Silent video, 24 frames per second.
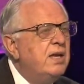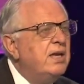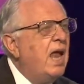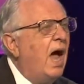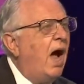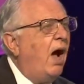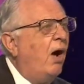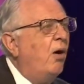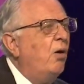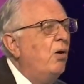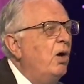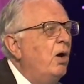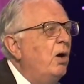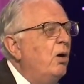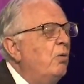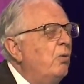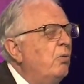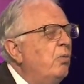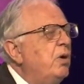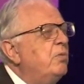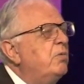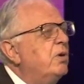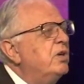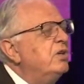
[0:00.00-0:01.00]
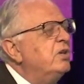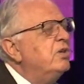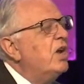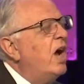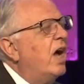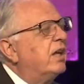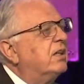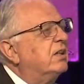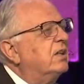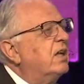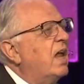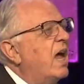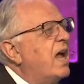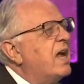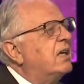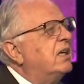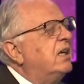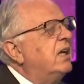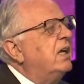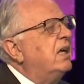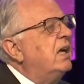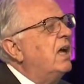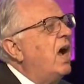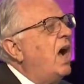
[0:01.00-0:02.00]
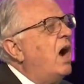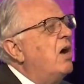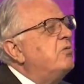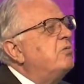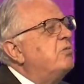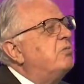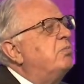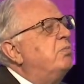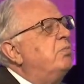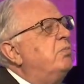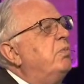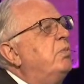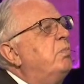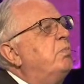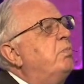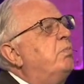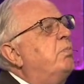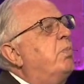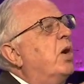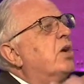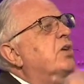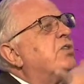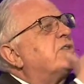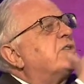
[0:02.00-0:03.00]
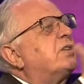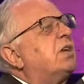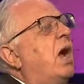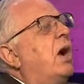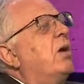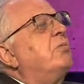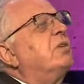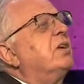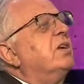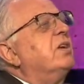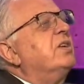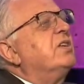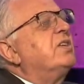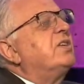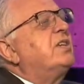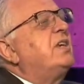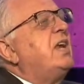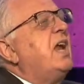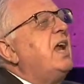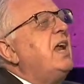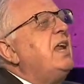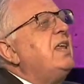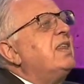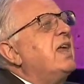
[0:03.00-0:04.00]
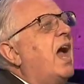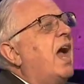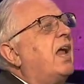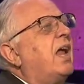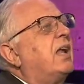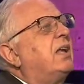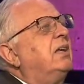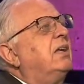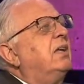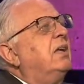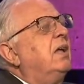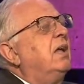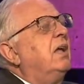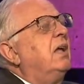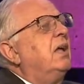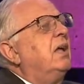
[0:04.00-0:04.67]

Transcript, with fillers: Now, we would not likely out, burst out and say that,